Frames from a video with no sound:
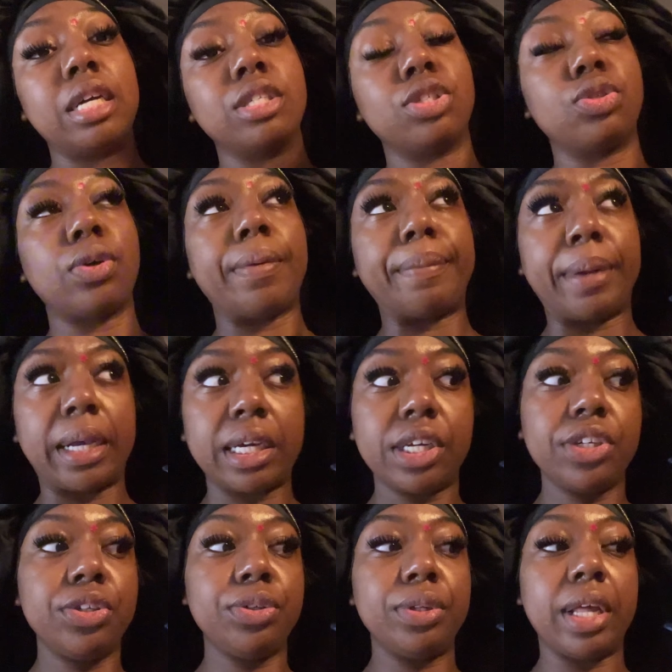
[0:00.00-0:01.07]
So I'm not
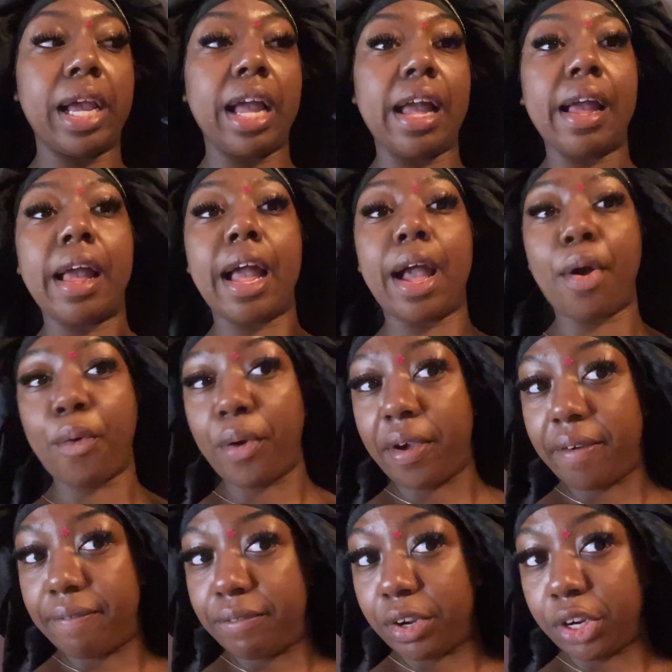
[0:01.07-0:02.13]
going to do that.
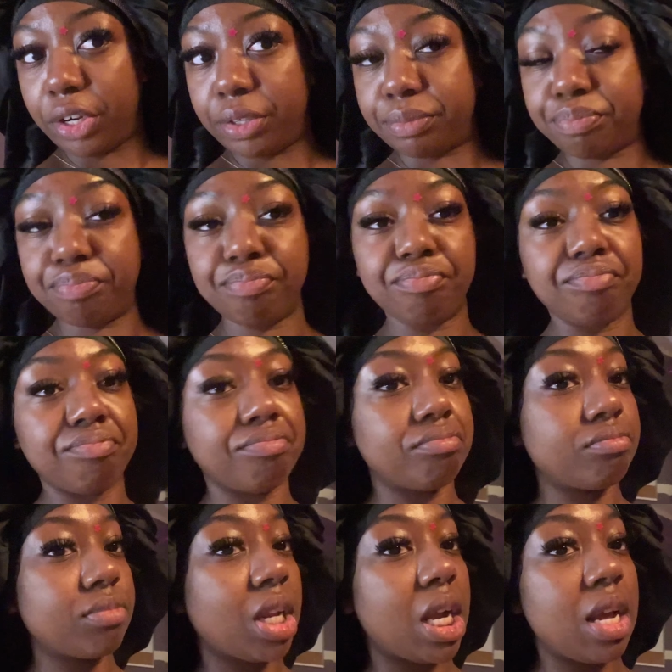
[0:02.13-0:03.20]
However,
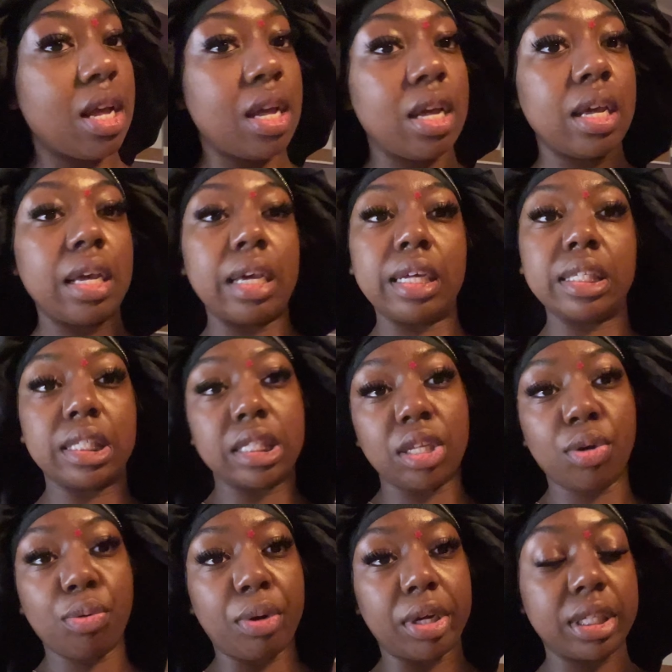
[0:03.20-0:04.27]
it
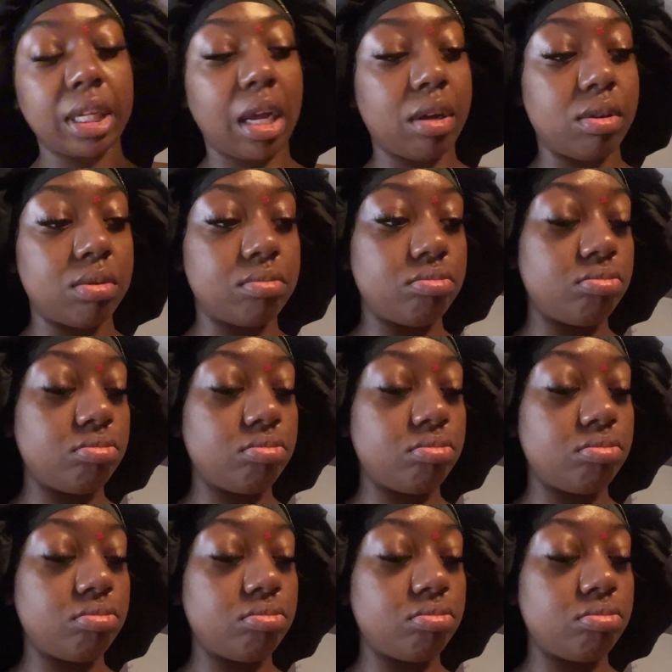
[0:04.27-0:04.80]
still worked out.